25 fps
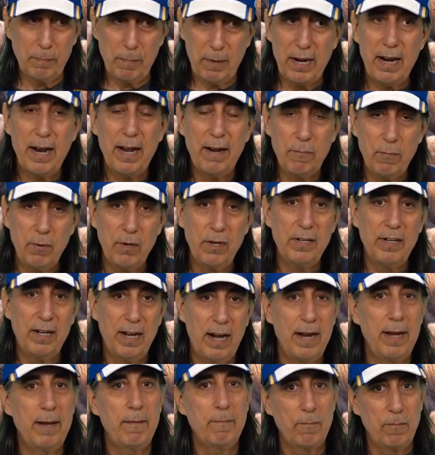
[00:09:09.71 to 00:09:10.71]
But I would,
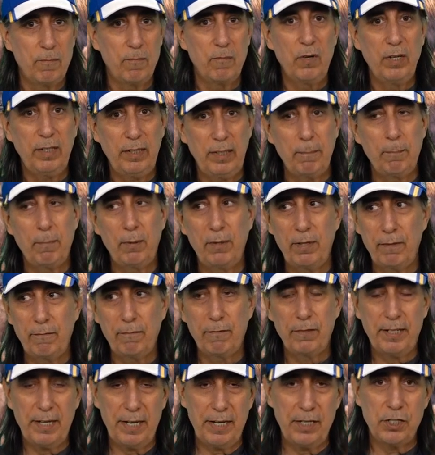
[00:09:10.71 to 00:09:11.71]
I am really pulling
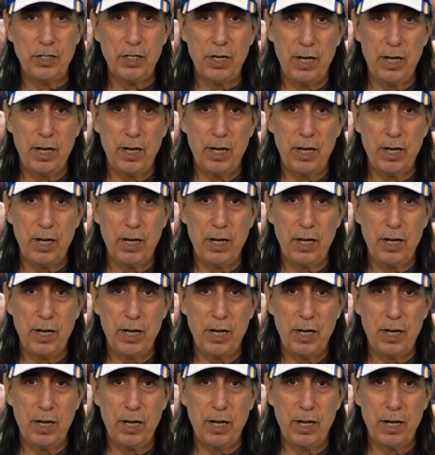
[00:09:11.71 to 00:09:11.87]
for Tage